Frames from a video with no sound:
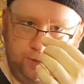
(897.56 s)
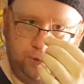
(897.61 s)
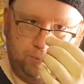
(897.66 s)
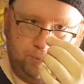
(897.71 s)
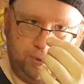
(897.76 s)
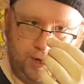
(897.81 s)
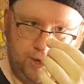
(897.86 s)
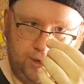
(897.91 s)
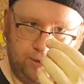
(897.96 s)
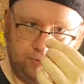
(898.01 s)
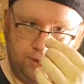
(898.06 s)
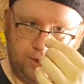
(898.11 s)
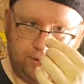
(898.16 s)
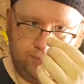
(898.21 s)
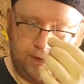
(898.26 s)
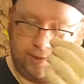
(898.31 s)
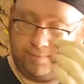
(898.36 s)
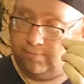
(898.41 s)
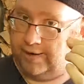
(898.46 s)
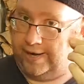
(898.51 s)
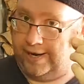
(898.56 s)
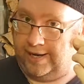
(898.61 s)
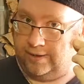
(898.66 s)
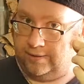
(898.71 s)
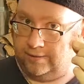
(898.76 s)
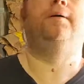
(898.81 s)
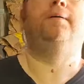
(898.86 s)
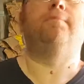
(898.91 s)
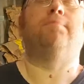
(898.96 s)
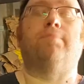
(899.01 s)
brown, red, red,
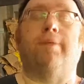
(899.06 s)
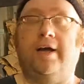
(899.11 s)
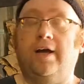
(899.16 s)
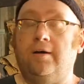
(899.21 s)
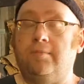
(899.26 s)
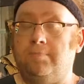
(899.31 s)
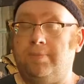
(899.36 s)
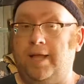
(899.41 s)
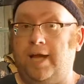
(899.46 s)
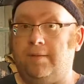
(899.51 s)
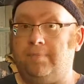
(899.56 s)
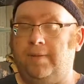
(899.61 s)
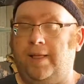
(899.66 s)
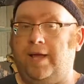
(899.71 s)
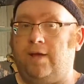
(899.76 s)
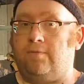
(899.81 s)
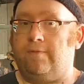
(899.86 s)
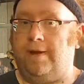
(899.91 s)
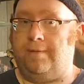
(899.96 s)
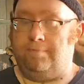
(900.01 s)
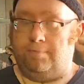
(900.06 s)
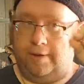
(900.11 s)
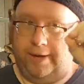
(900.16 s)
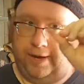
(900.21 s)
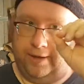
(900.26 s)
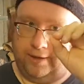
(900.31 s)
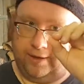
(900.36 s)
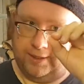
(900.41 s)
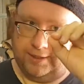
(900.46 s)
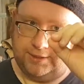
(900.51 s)
brown, brown, black, black, red,
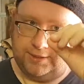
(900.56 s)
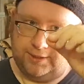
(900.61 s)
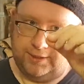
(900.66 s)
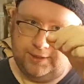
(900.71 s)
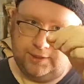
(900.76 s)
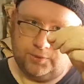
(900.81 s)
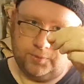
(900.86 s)
brown, I see this